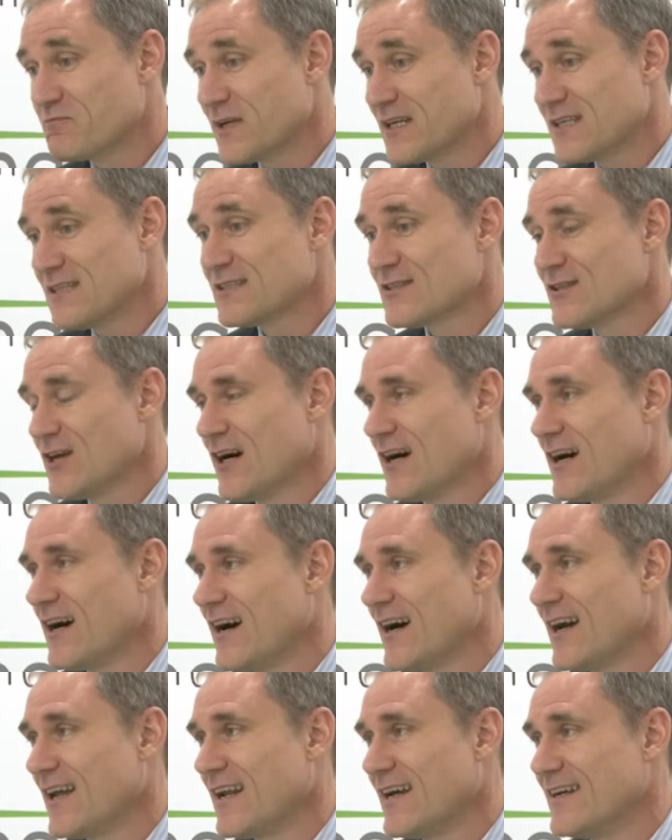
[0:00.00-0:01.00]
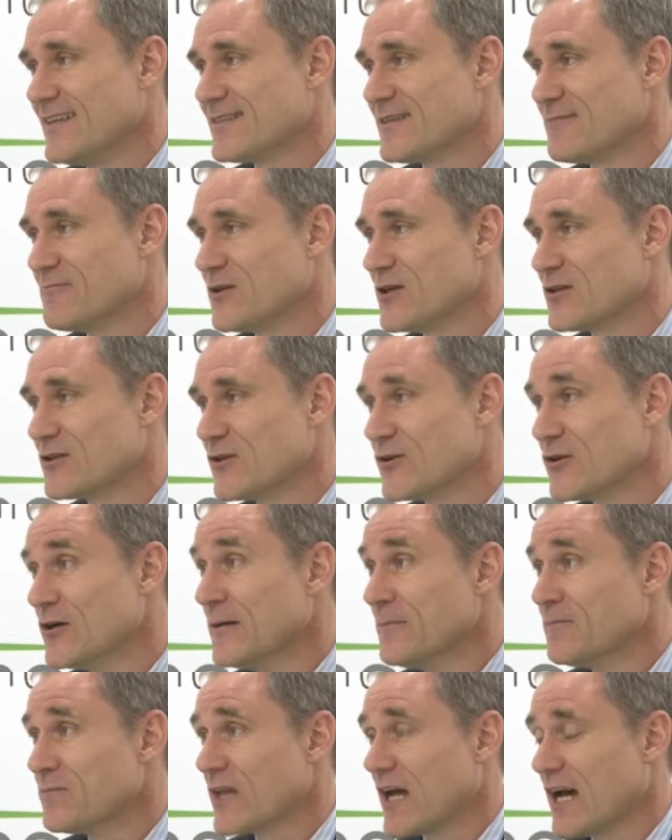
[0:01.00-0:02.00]
But it's not a Highlander model.
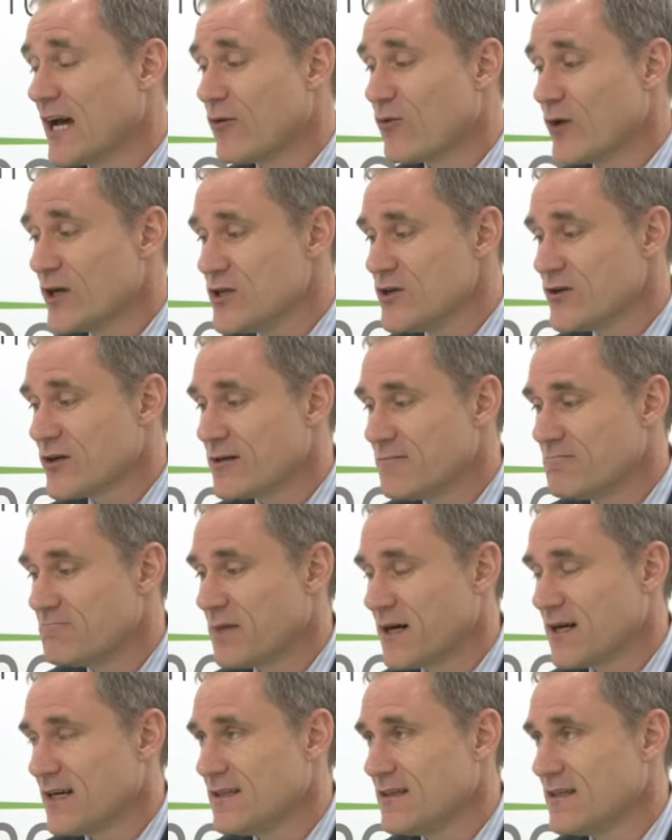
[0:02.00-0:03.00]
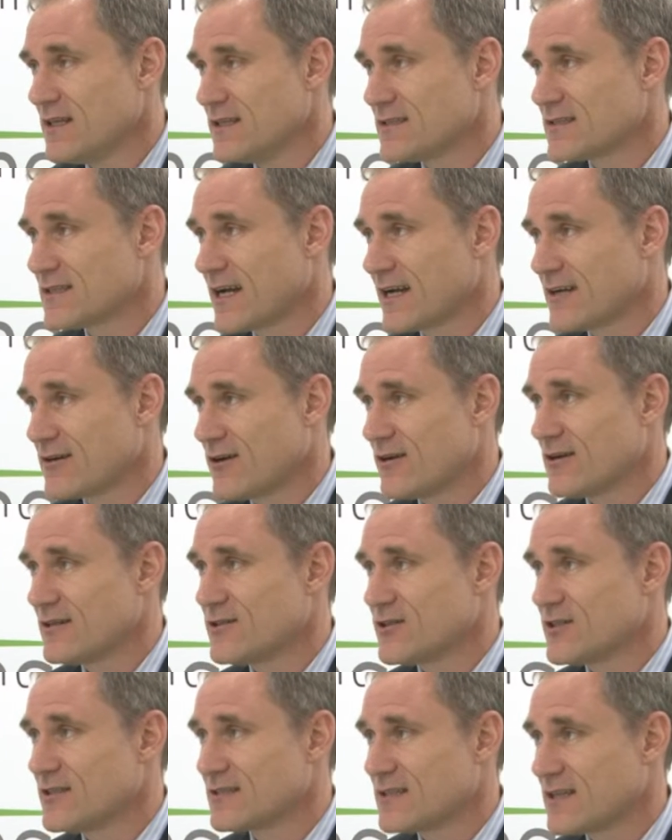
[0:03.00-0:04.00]
When you combine these
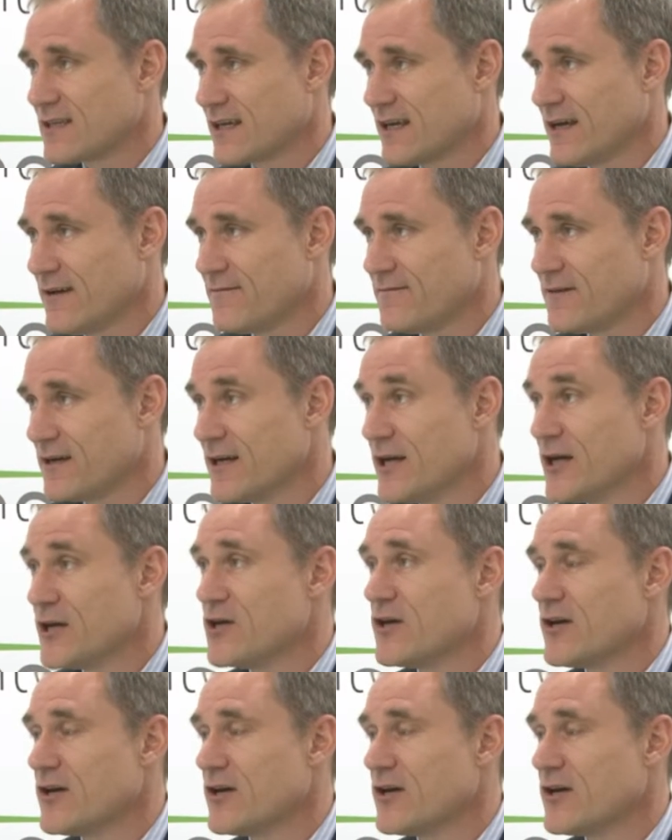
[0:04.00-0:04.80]
technologies together,